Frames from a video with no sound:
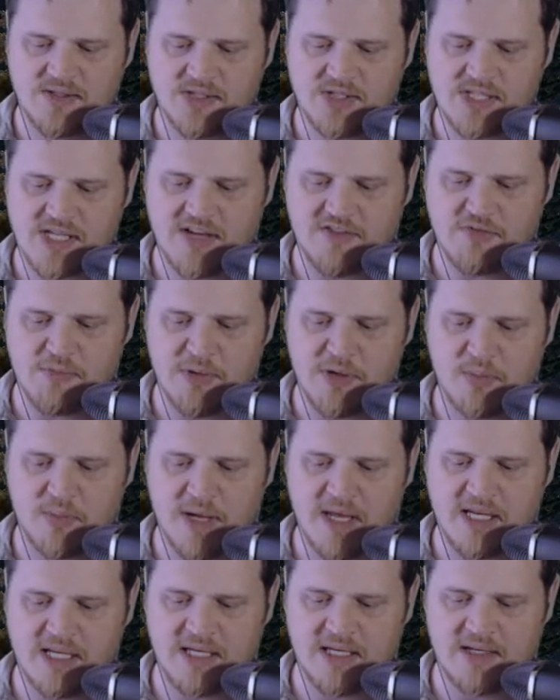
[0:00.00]
Just have to be
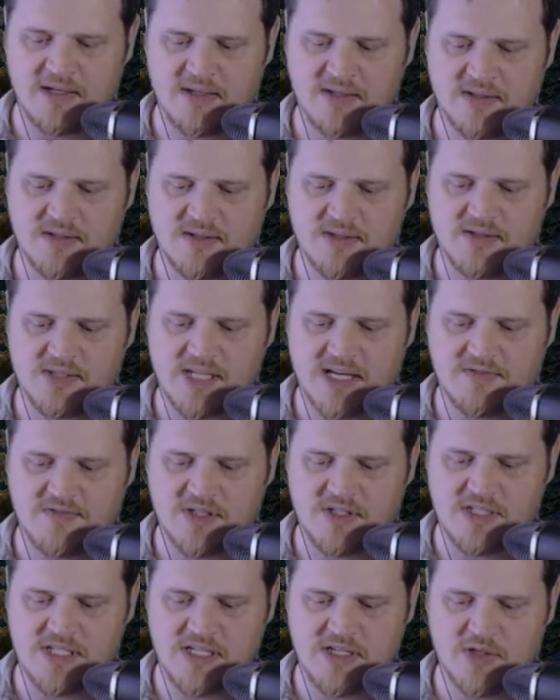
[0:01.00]
ready to have
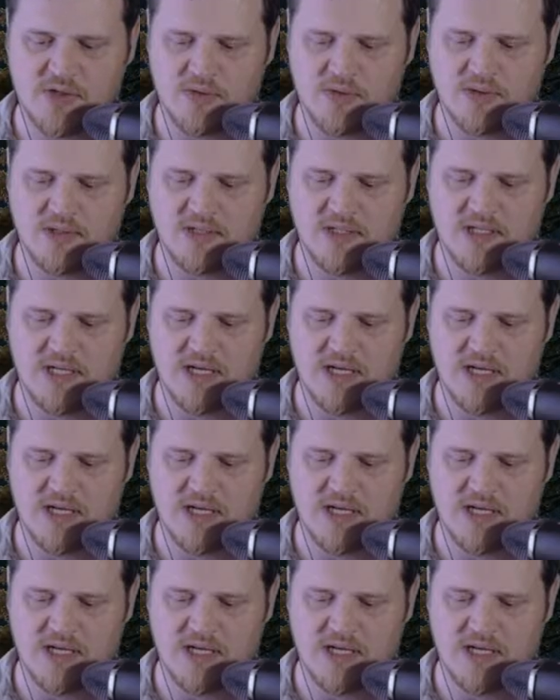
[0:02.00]
to deal